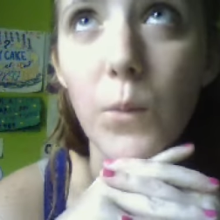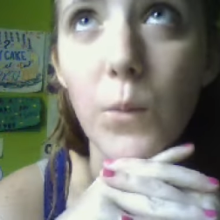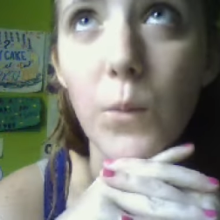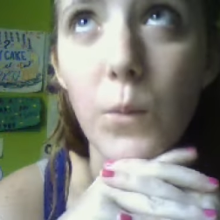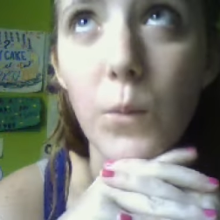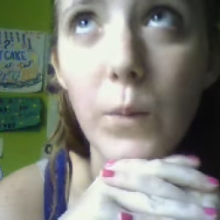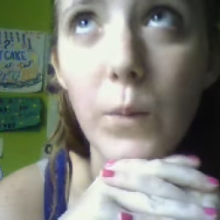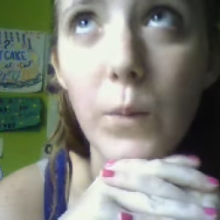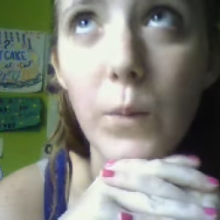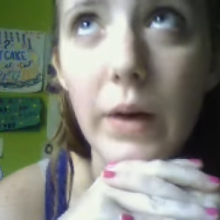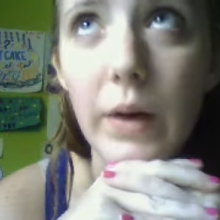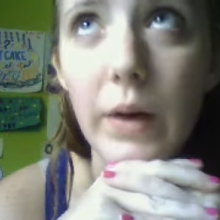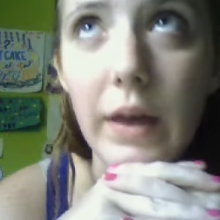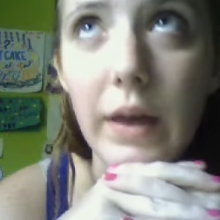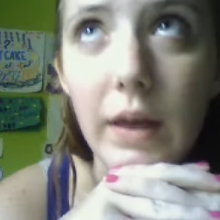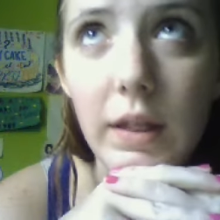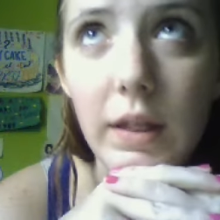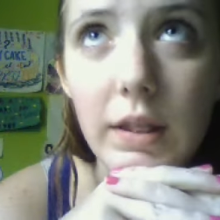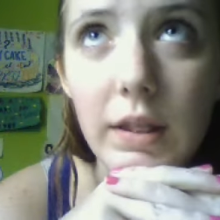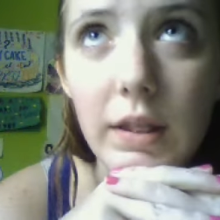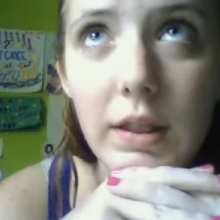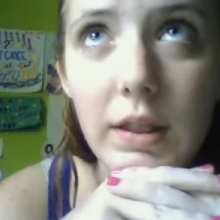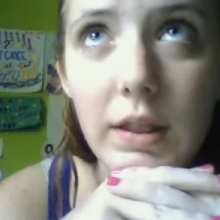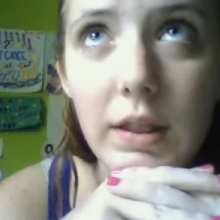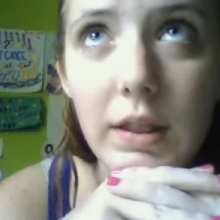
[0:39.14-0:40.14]

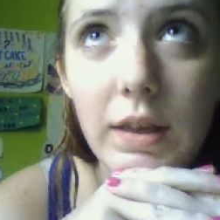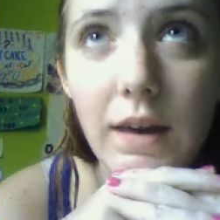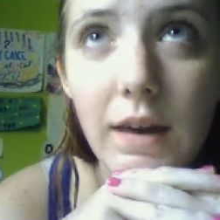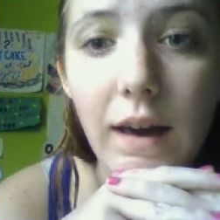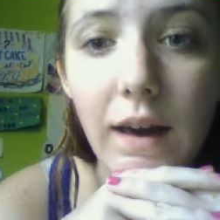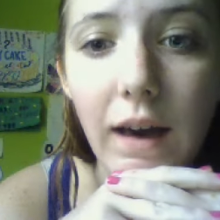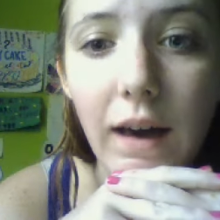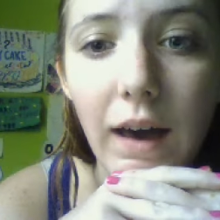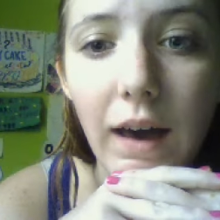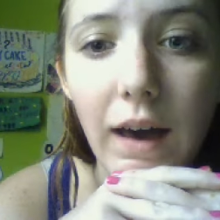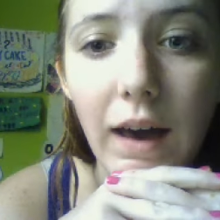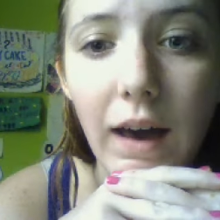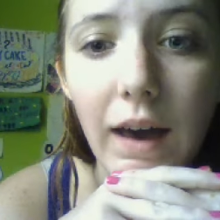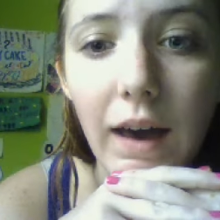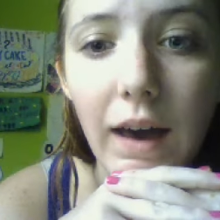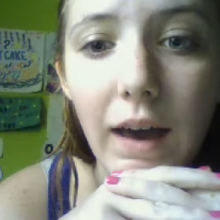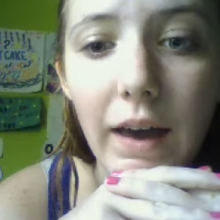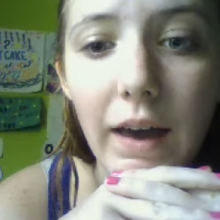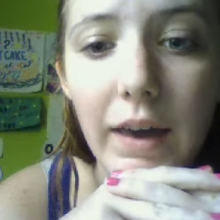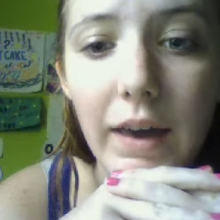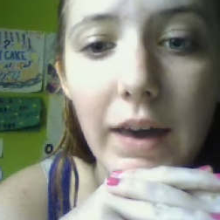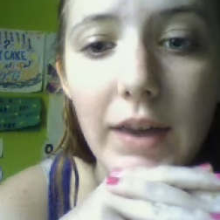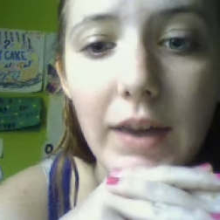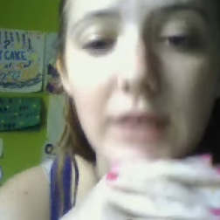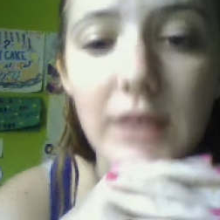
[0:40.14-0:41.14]
Well,
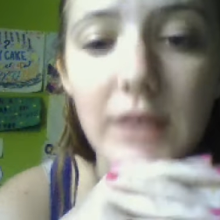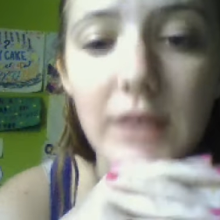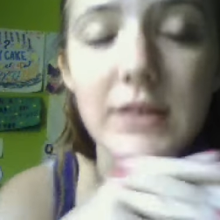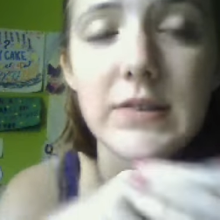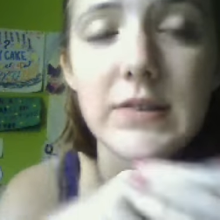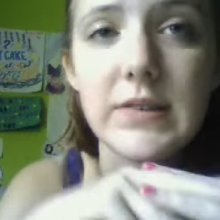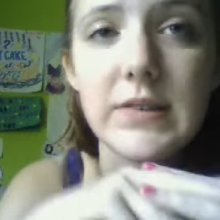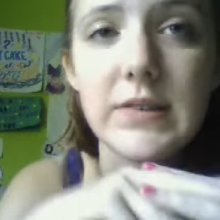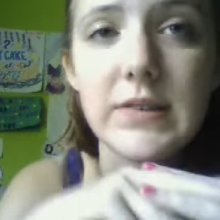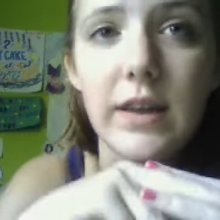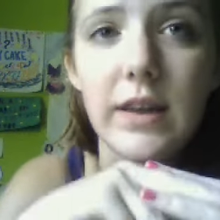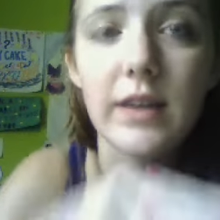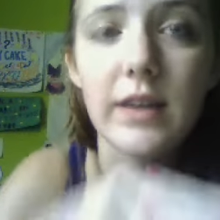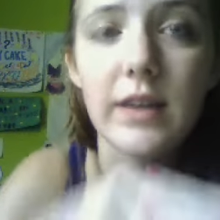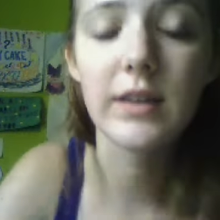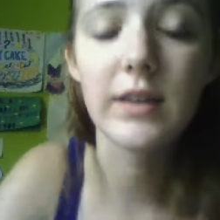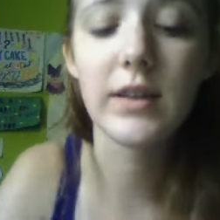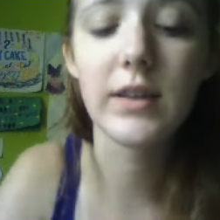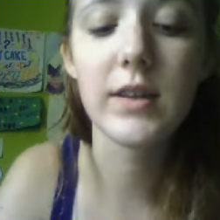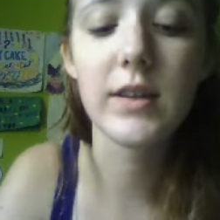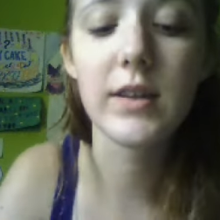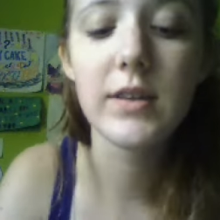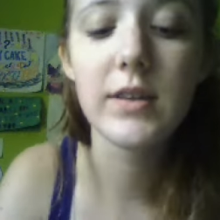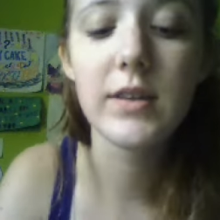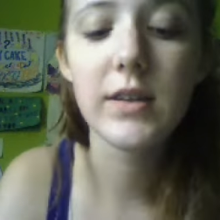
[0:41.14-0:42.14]
I
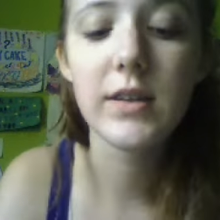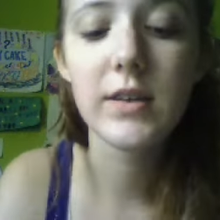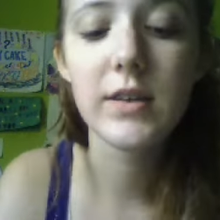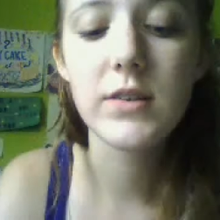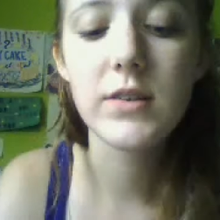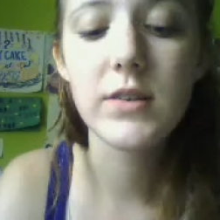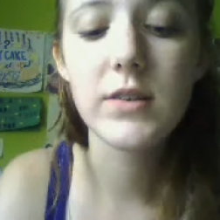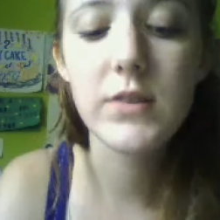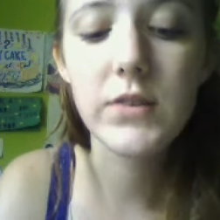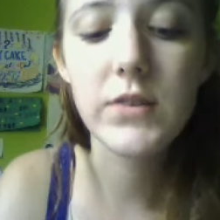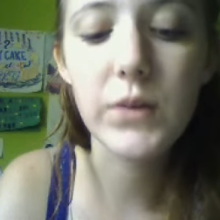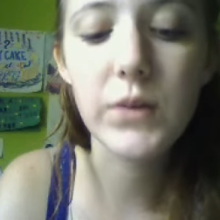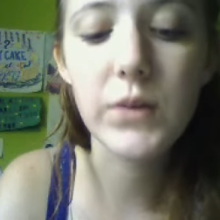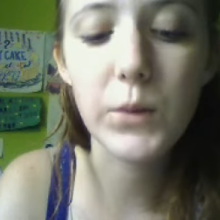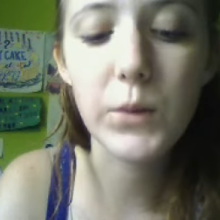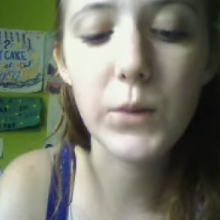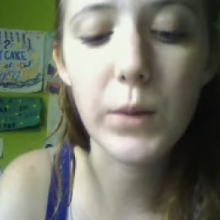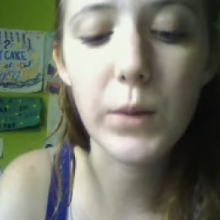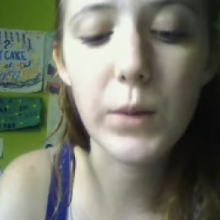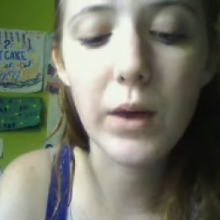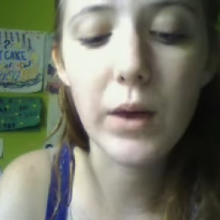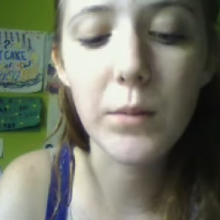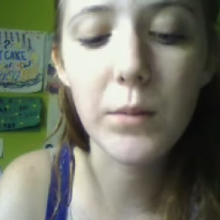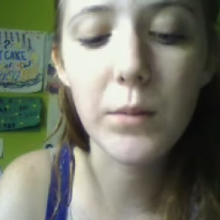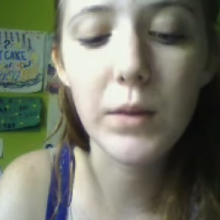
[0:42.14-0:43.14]
decided to
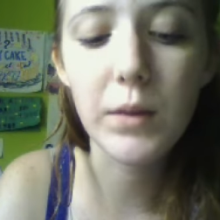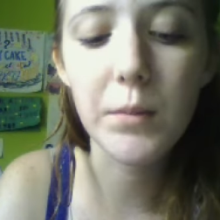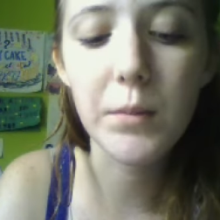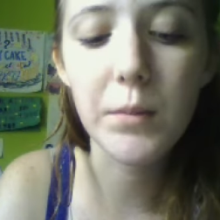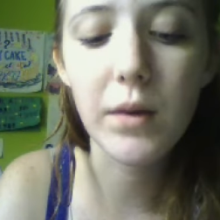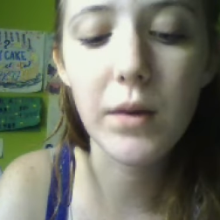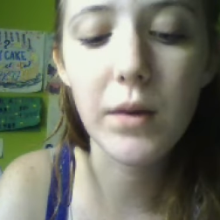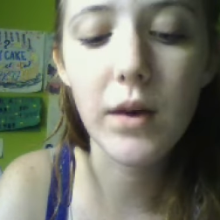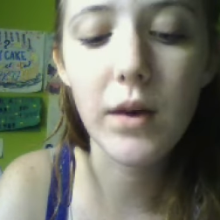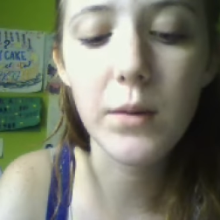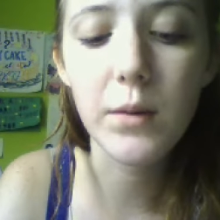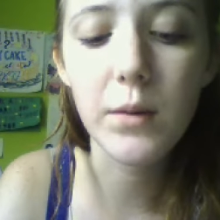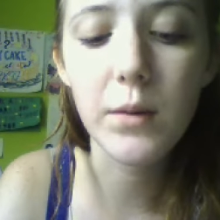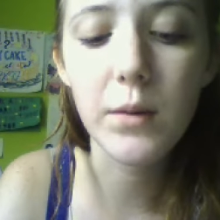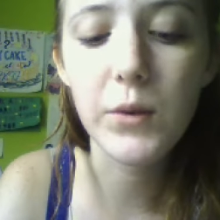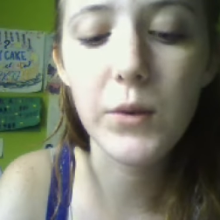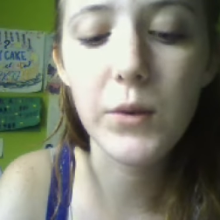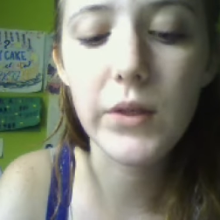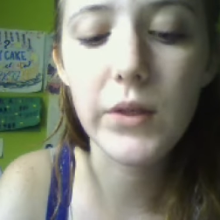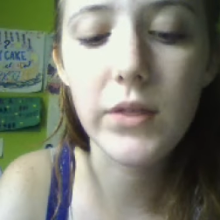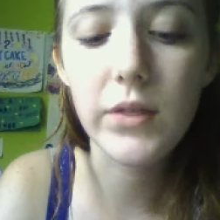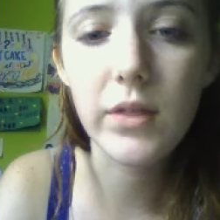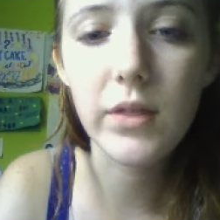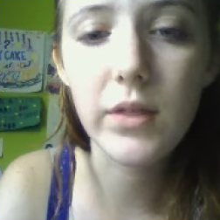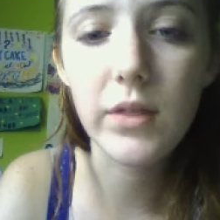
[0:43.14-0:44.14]
help my mom with